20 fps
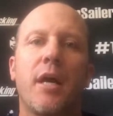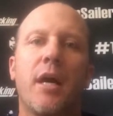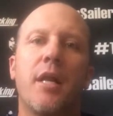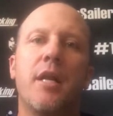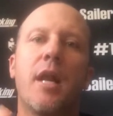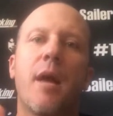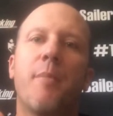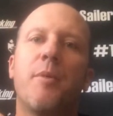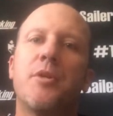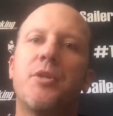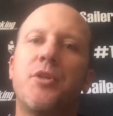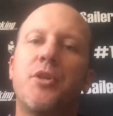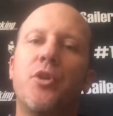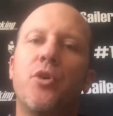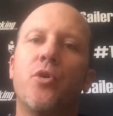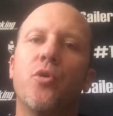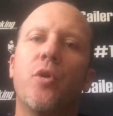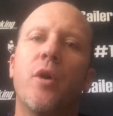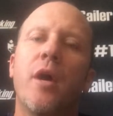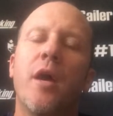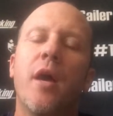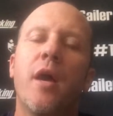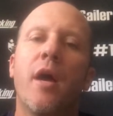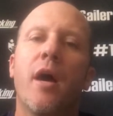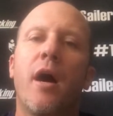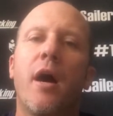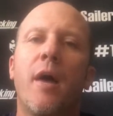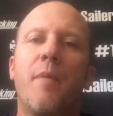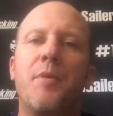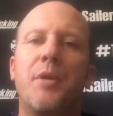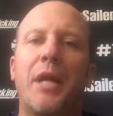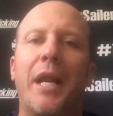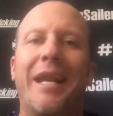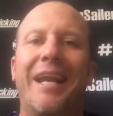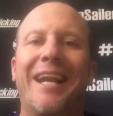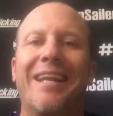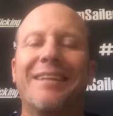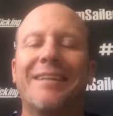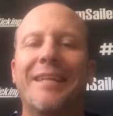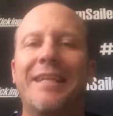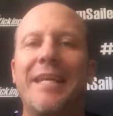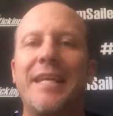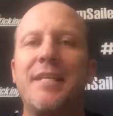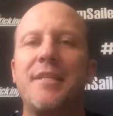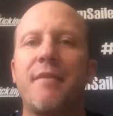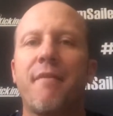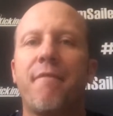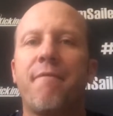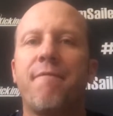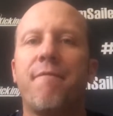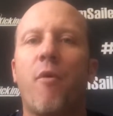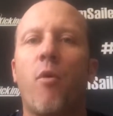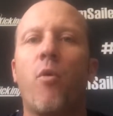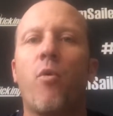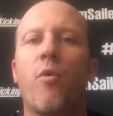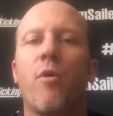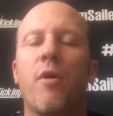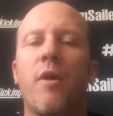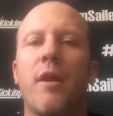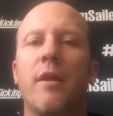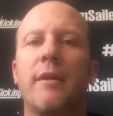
Number two, you're going to need at least 4